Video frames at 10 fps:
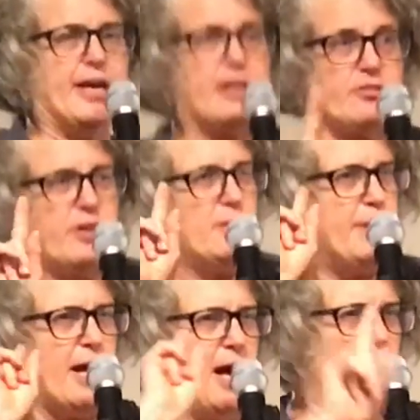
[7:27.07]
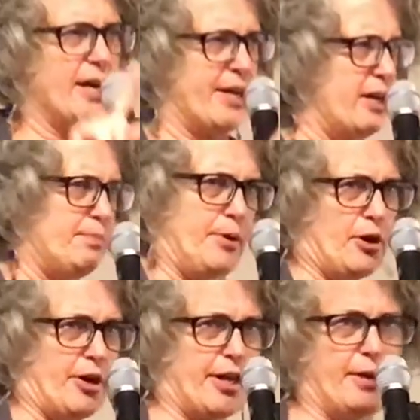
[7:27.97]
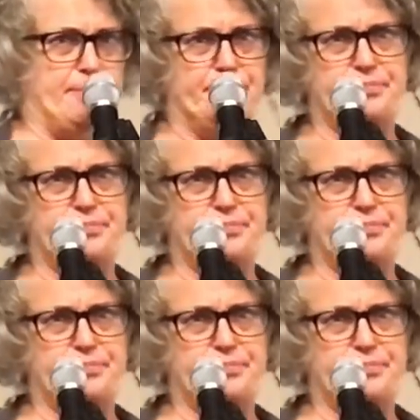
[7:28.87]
It's gonna be a Hanukkah party.